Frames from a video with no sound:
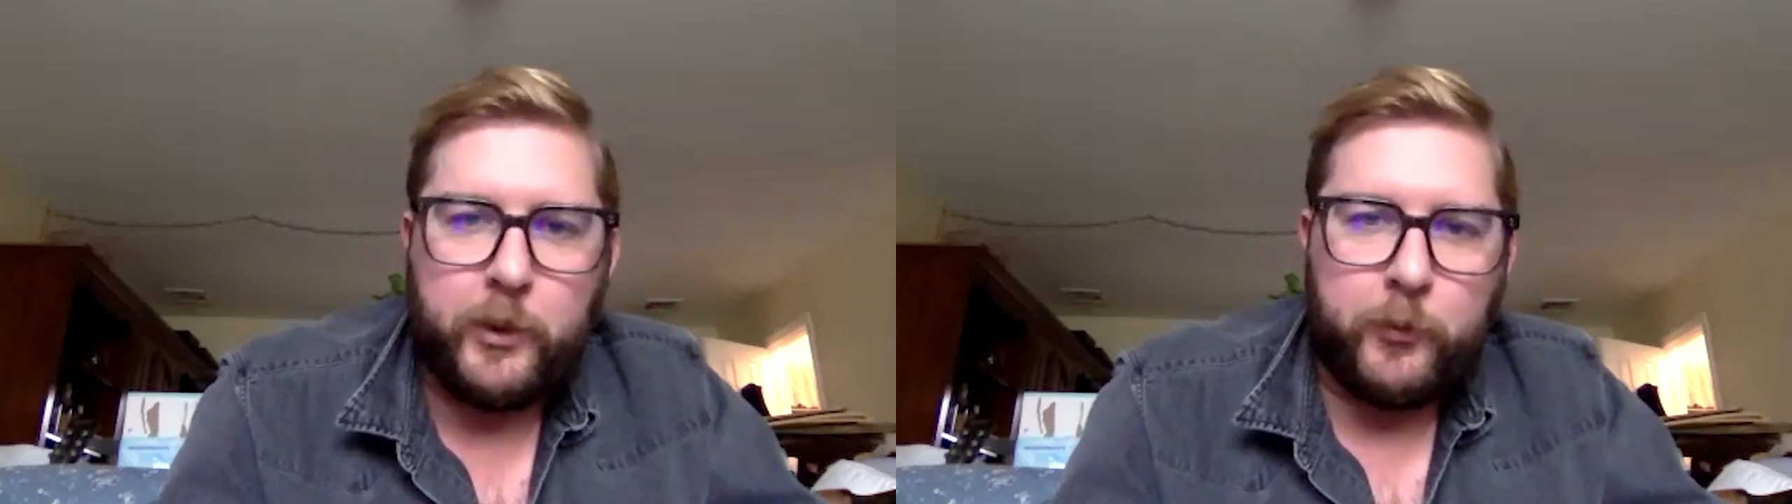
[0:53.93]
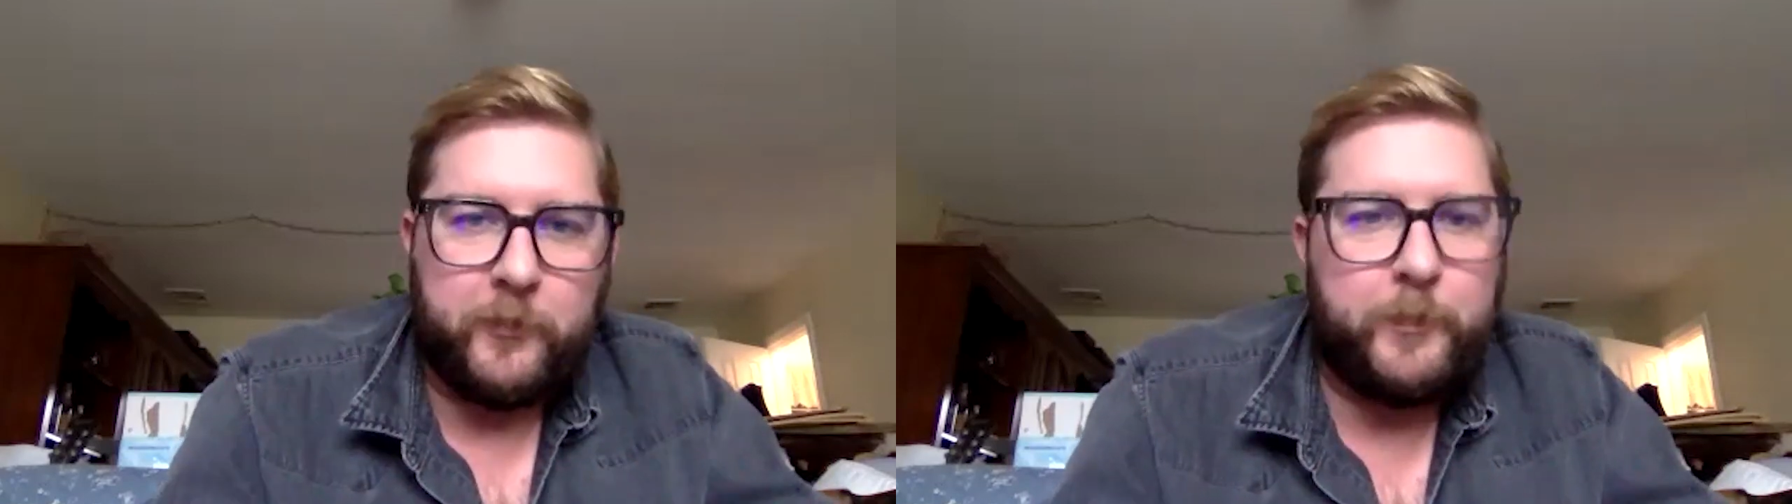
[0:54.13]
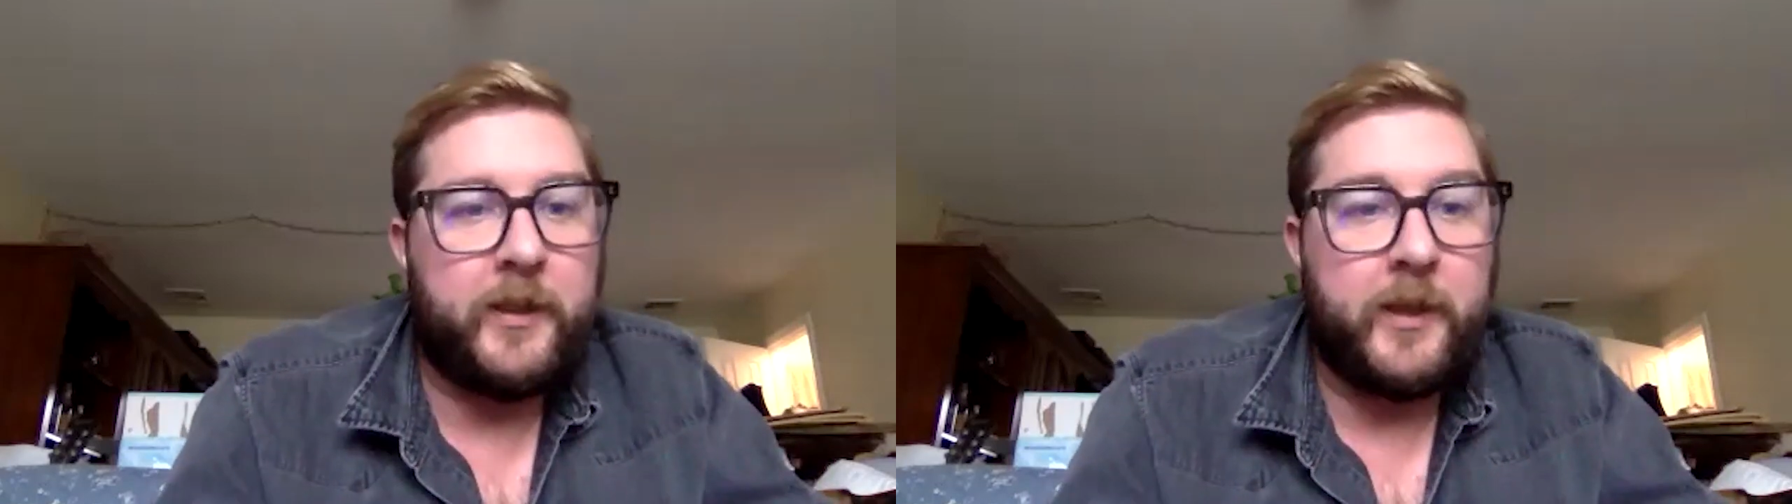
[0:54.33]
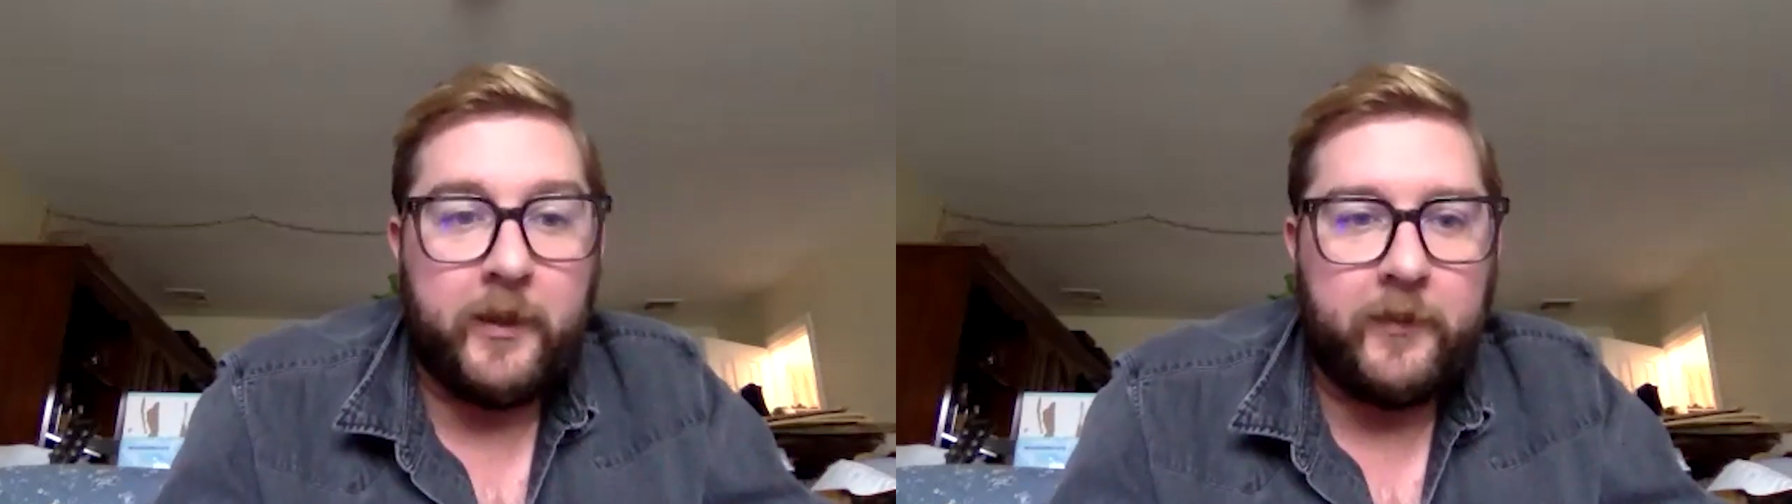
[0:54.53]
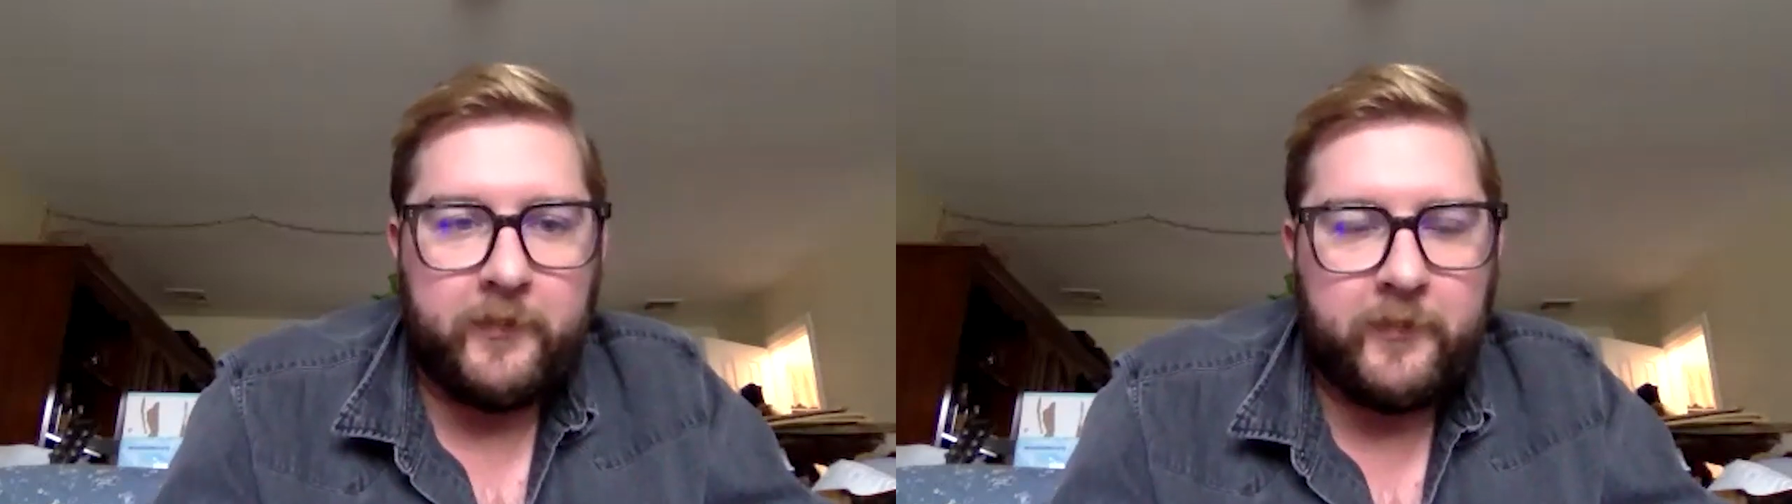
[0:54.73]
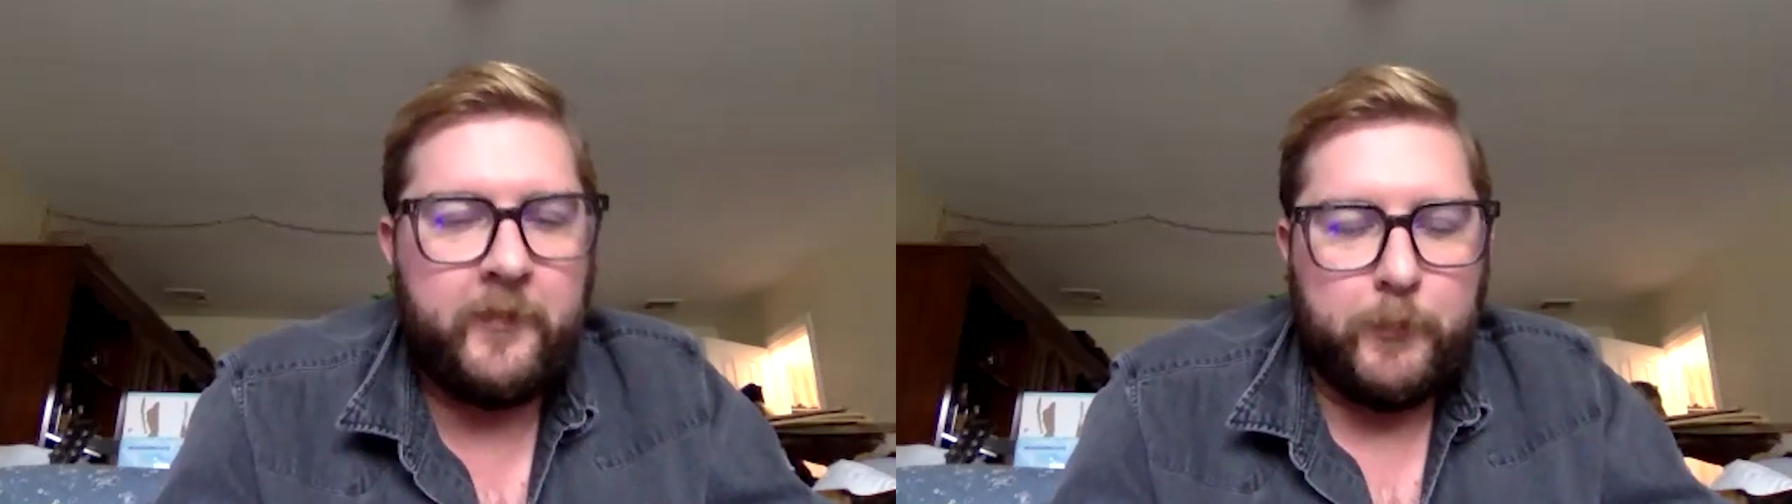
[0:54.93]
known as PAs.